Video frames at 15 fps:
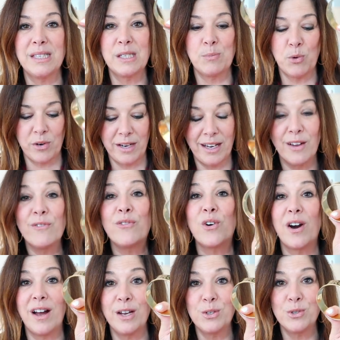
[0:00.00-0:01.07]
this morning
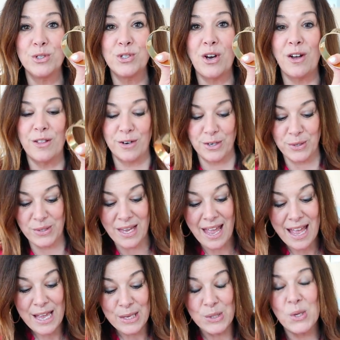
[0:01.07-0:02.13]
for $100.
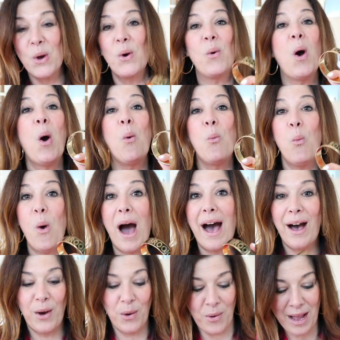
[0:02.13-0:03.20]
So,
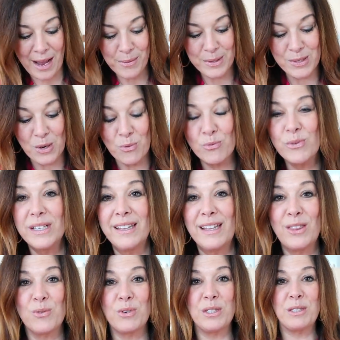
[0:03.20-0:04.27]
wow, I was really
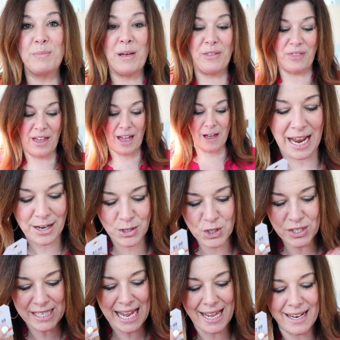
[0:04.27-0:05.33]
thrilled about that. I
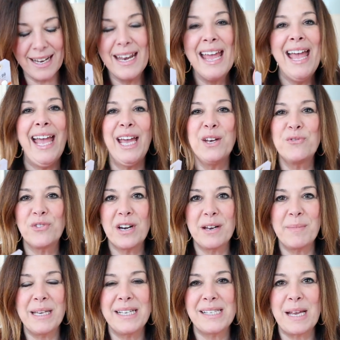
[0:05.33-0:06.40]
just had it in front
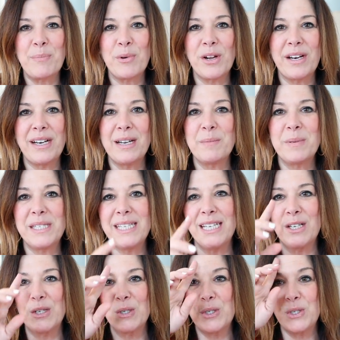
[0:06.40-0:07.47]
of me because I brought it
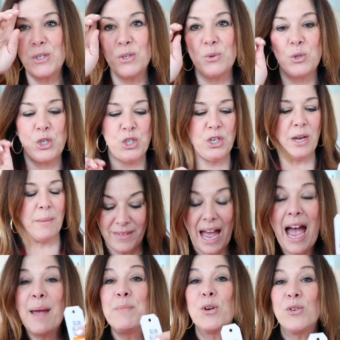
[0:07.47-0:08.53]
upstairs to ship.
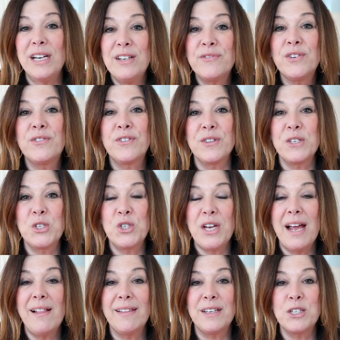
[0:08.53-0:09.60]
I'm grateful for this
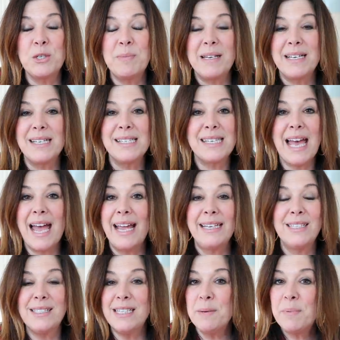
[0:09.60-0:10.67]
challenge because
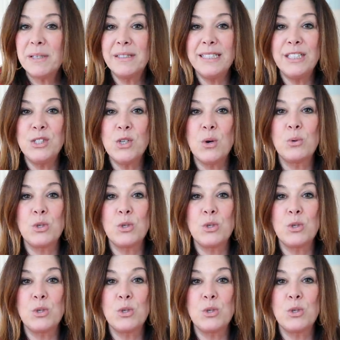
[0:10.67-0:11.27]
I typically don't